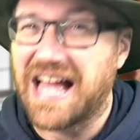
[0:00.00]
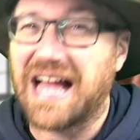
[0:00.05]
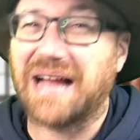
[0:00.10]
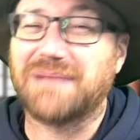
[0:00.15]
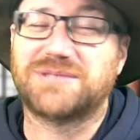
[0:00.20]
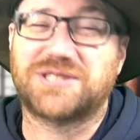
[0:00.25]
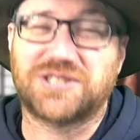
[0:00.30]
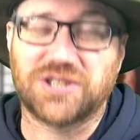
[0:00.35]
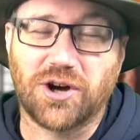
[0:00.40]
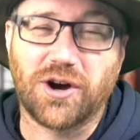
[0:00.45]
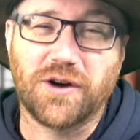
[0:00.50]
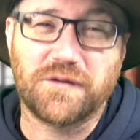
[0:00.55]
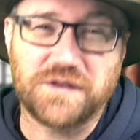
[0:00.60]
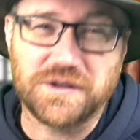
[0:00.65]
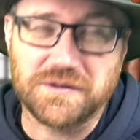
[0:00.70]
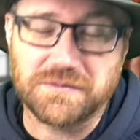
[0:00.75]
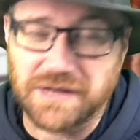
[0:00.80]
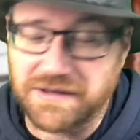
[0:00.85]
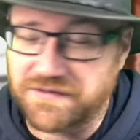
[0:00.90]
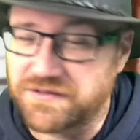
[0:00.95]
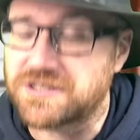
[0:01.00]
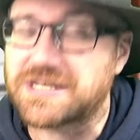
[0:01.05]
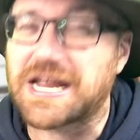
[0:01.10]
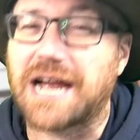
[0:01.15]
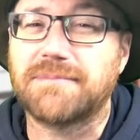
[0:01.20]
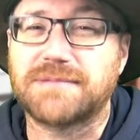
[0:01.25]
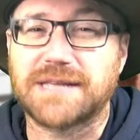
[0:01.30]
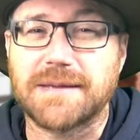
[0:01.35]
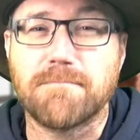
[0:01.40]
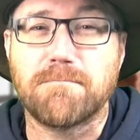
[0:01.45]
I'm sure if you
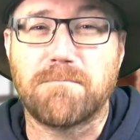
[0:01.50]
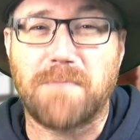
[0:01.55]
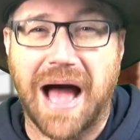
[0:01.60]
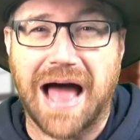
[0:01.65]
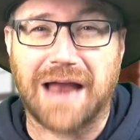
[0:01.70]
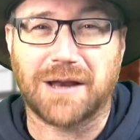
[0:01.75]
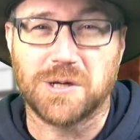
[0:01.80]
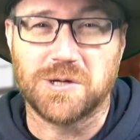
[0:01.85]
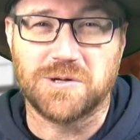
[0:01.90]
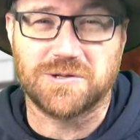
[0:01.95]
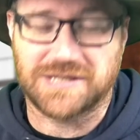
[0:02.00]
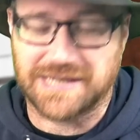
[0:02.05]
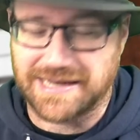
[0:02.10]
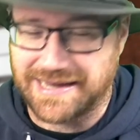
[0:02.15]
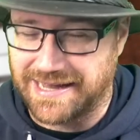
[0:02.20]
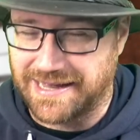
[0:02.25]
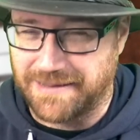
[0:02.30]
typed in balut,